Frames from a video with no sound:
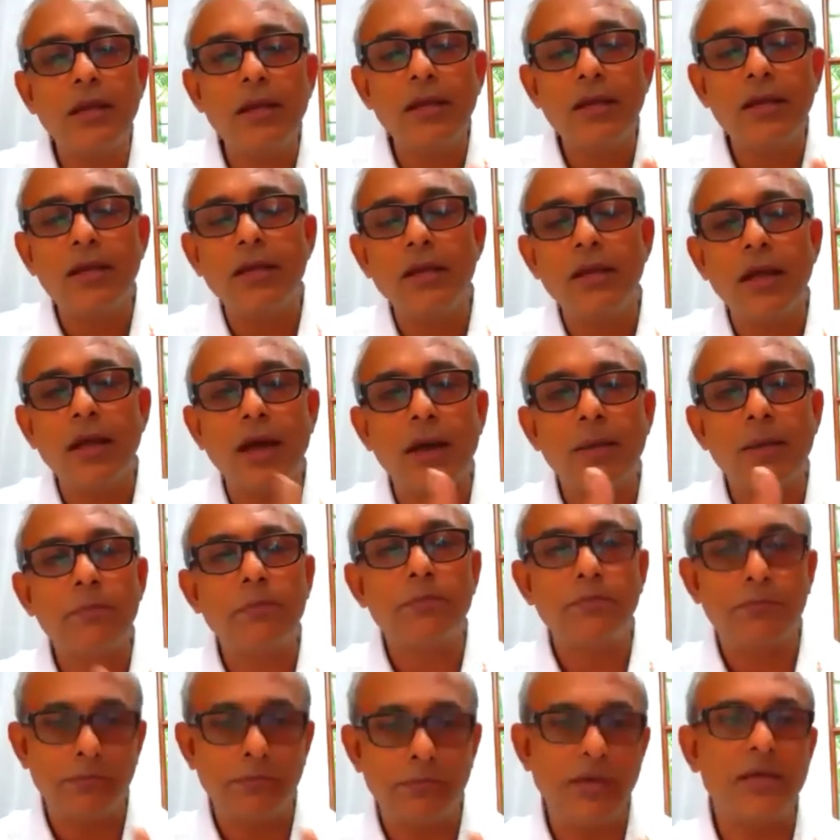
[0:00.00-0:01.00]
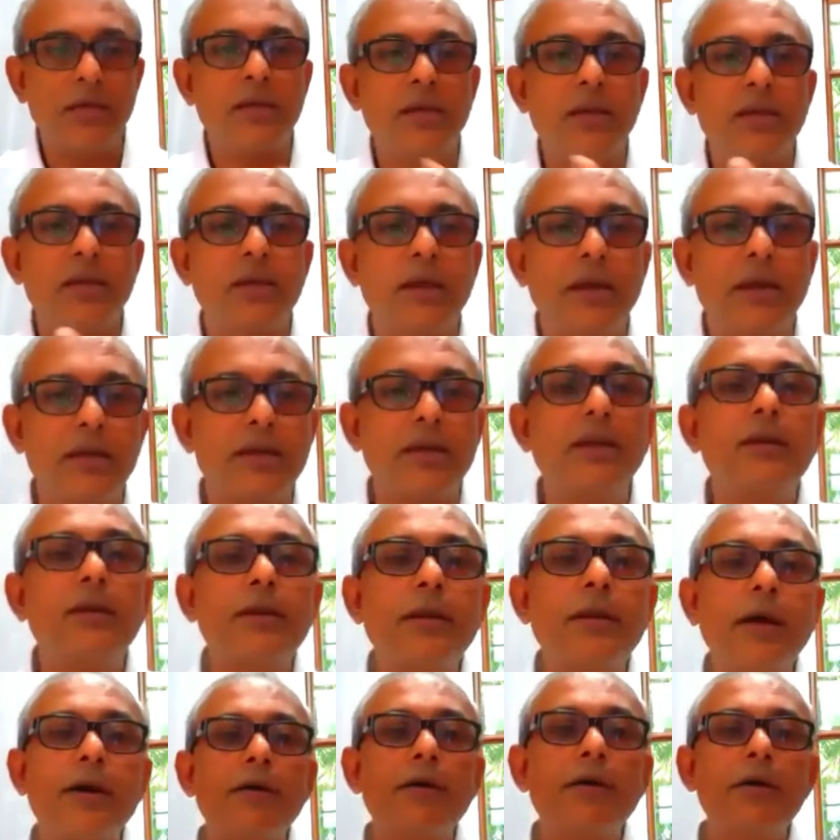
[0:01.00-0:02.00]
heated up, et cetera, et
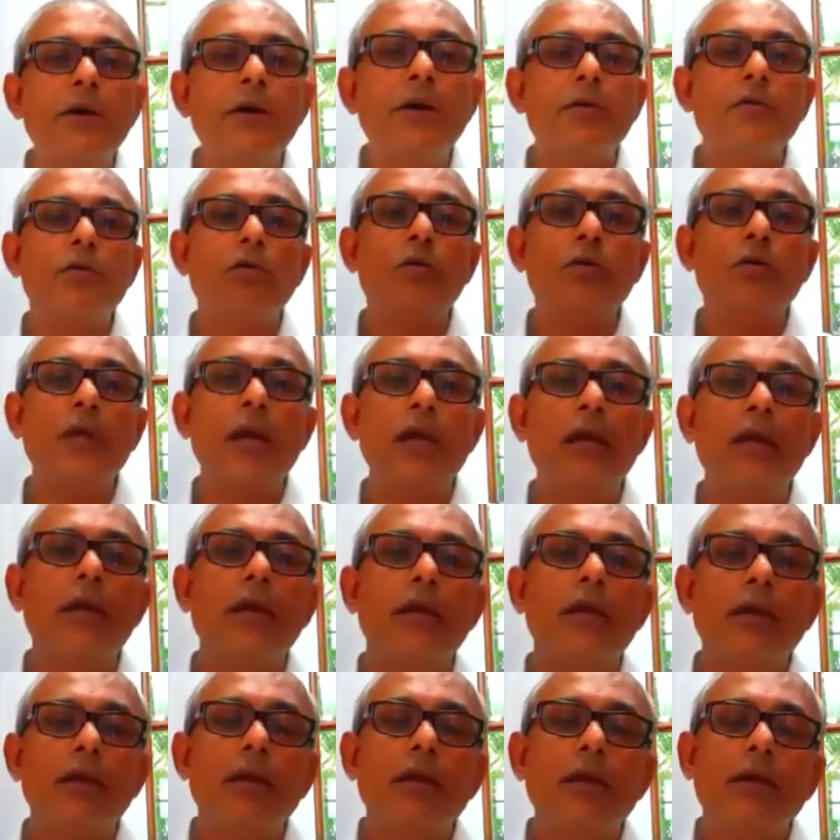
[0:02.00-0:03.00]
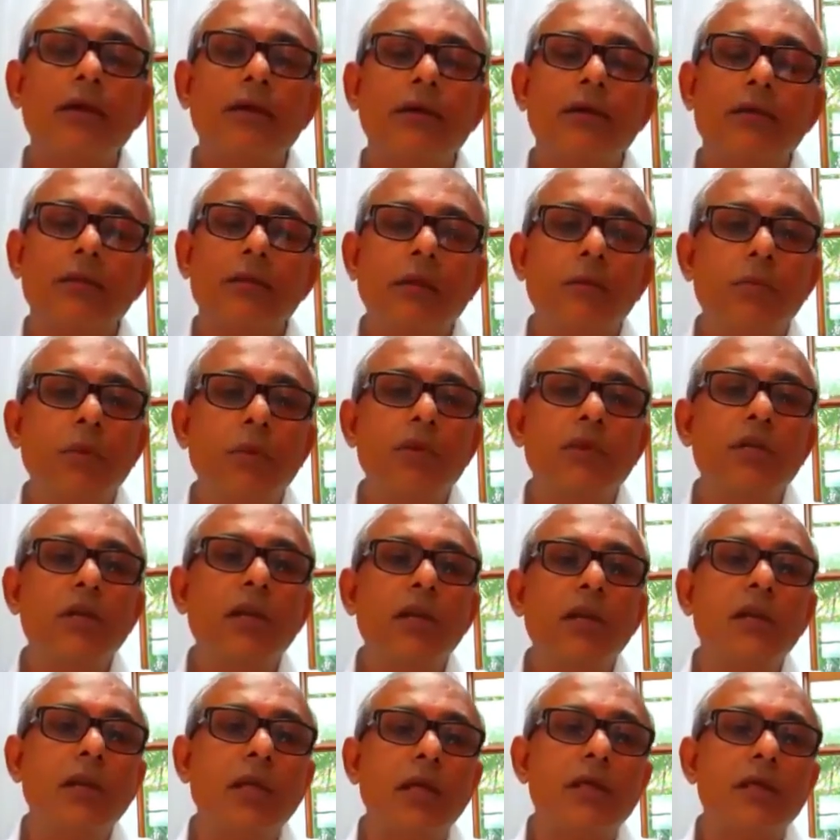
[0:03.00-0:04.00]
cetera. So that the
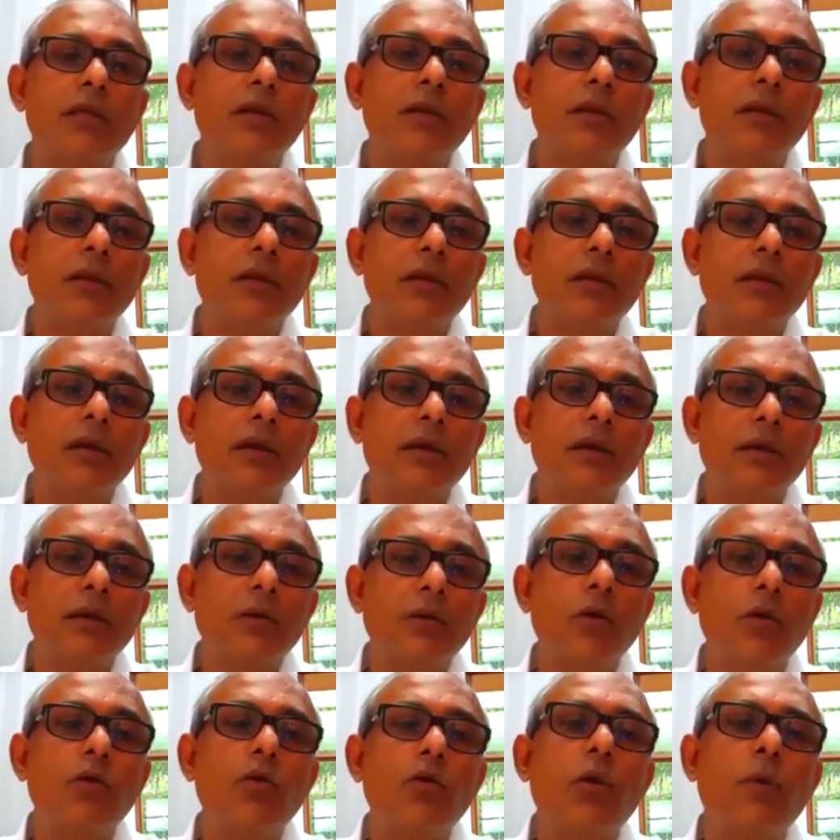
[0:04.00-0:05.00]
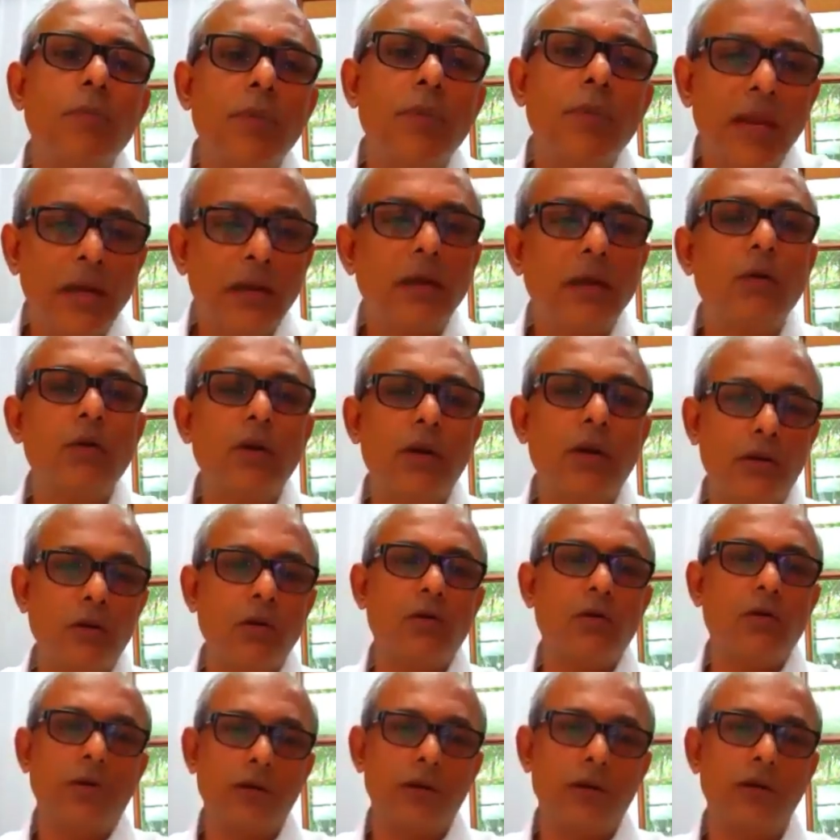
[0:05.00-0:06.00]
machine doesn't go to a breakdown at
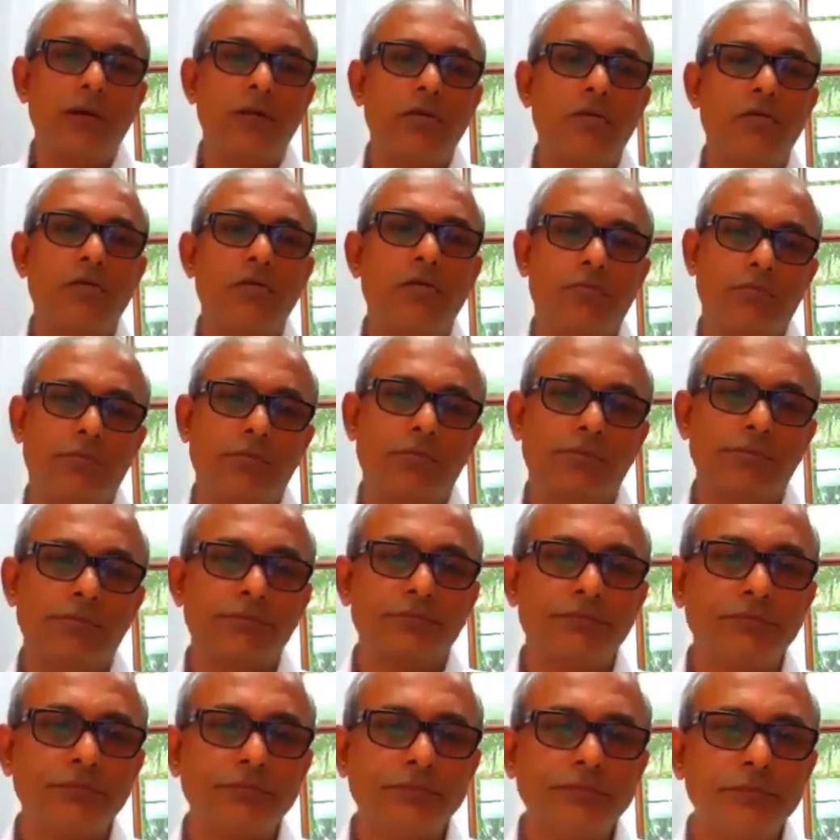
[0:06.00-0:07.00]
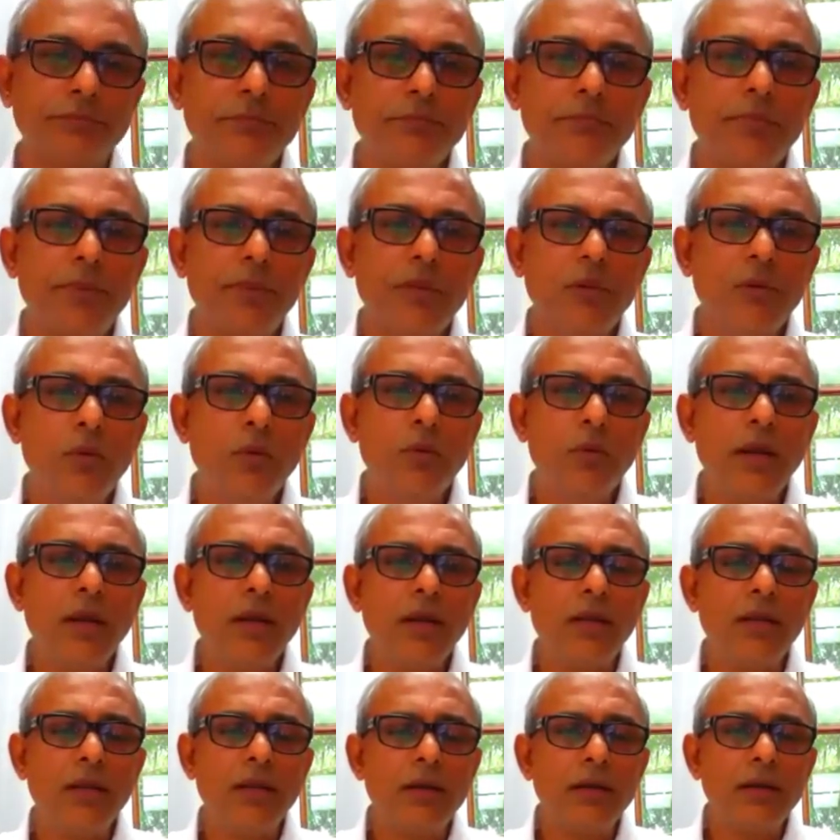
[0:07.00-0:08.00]
all. It's you get
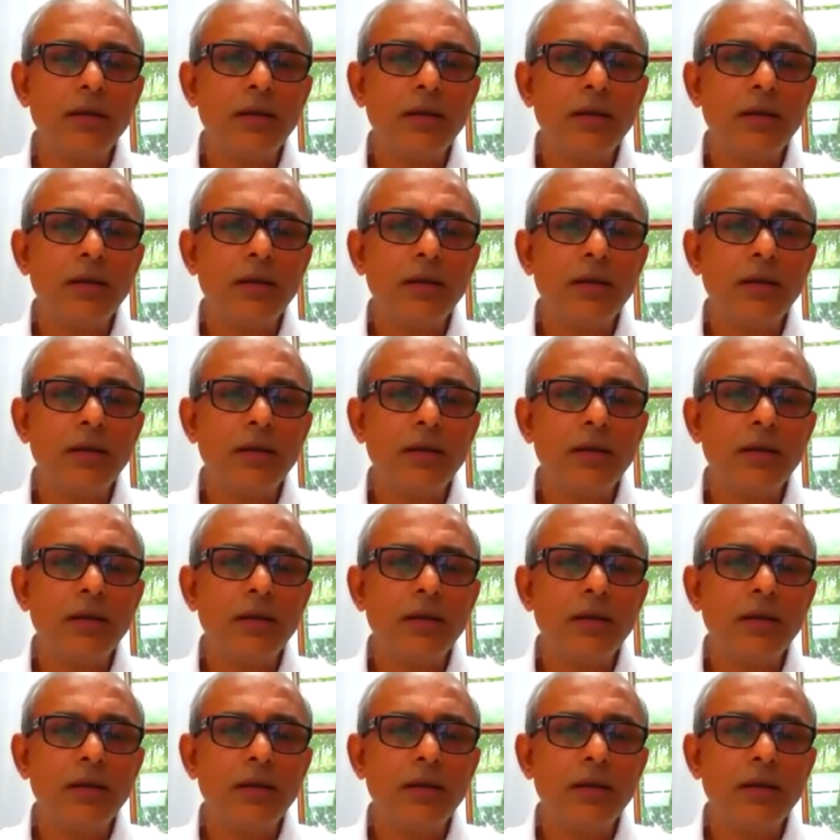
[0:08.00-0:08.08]
an